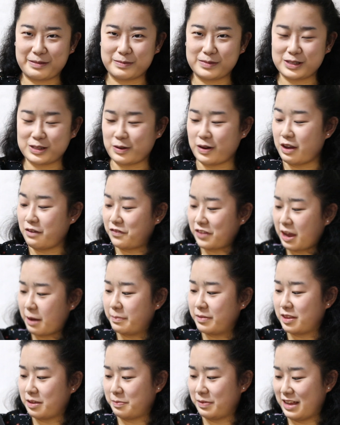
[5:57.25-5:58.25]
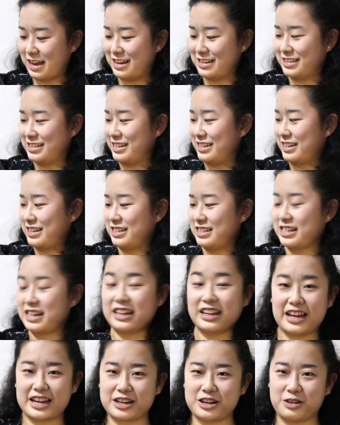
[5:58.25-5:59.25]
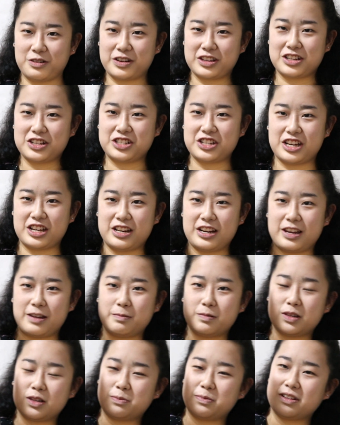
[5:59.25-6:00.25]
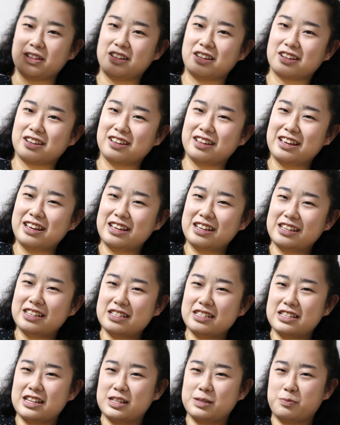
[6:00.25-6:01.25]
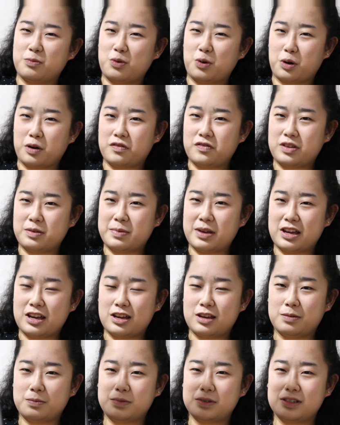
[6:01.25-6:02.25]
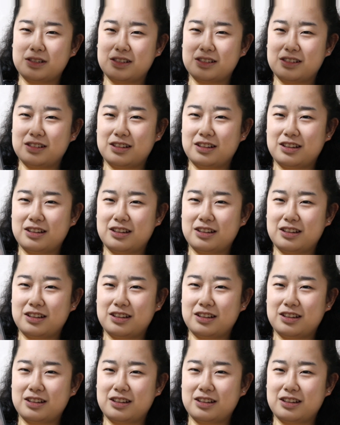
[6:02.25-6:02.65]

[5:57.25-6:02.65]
So I've kept the plastic because I like knowing the shade names. But look, it says Morphe Babes.